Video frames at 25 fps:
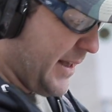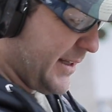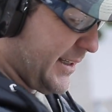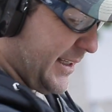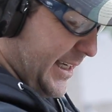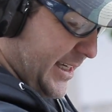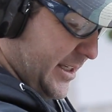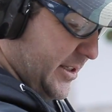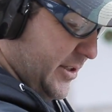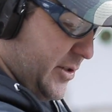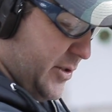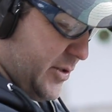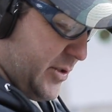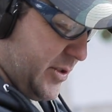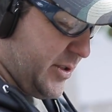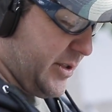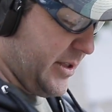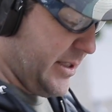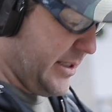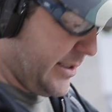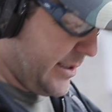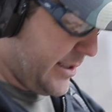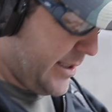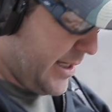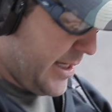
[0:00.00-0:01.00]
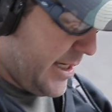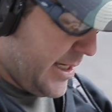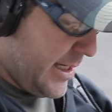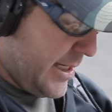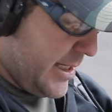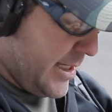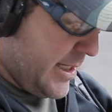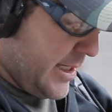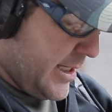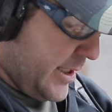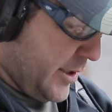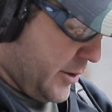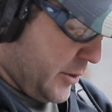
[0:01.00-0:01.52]
you have to get used to these
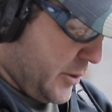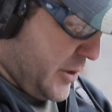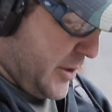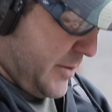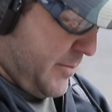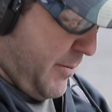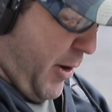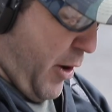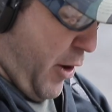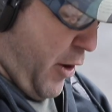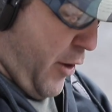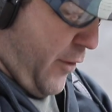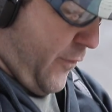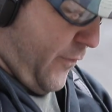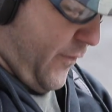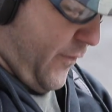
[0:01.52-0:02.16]
little small